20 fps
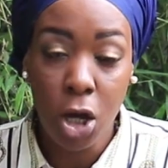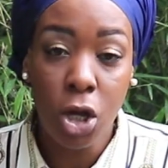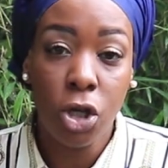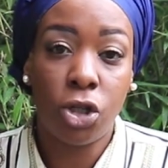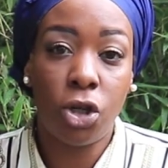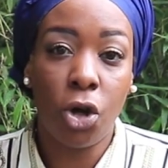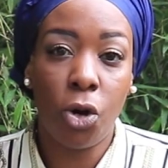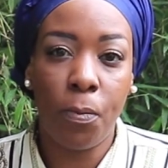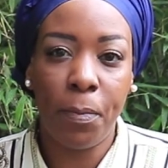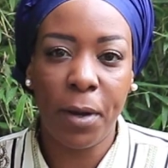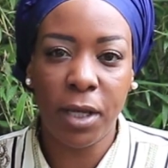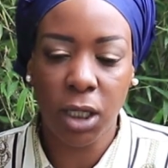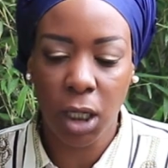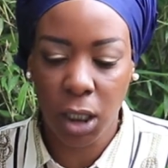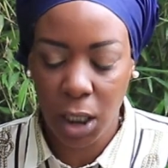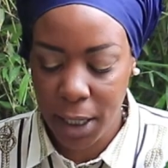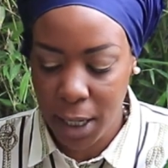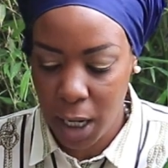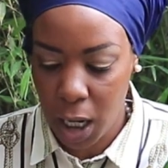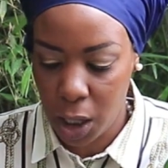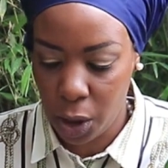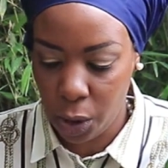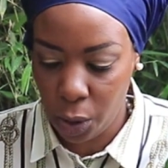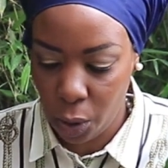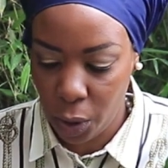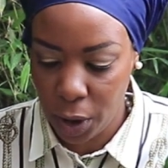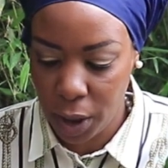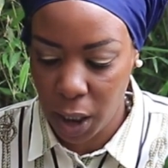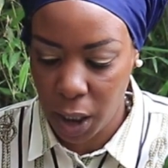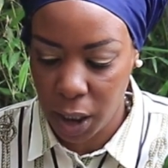So basically, her
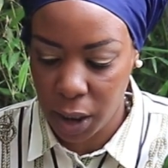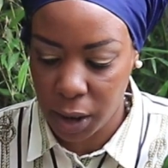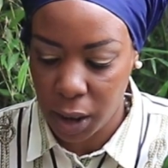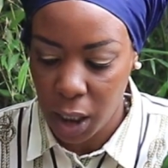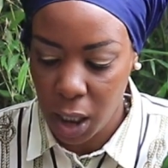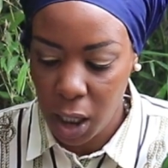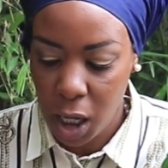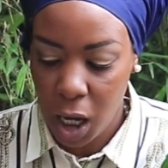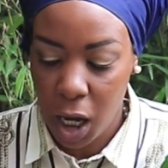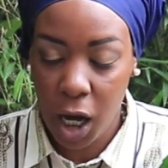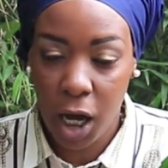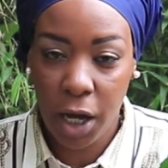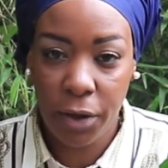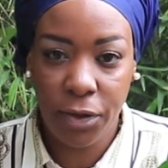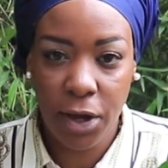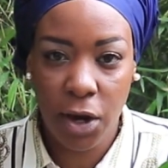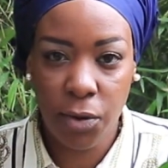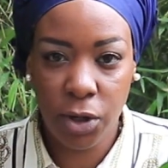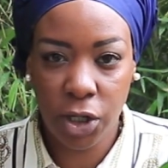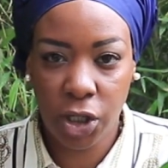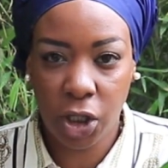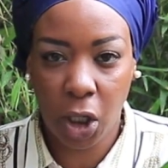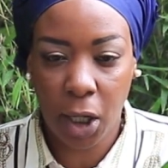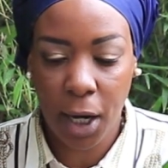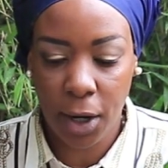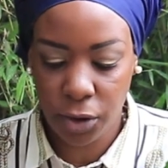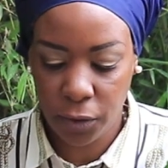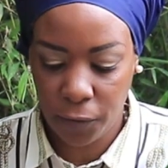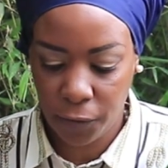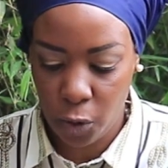lawyers, they reached an
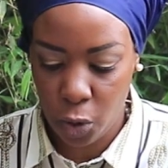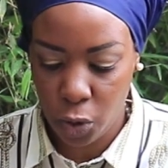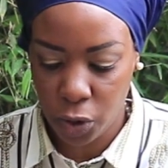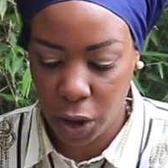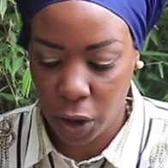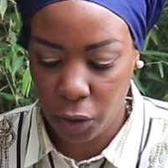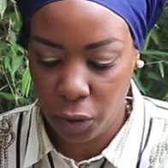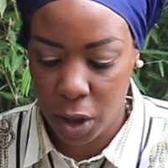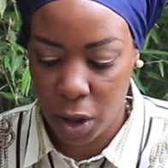out-of-court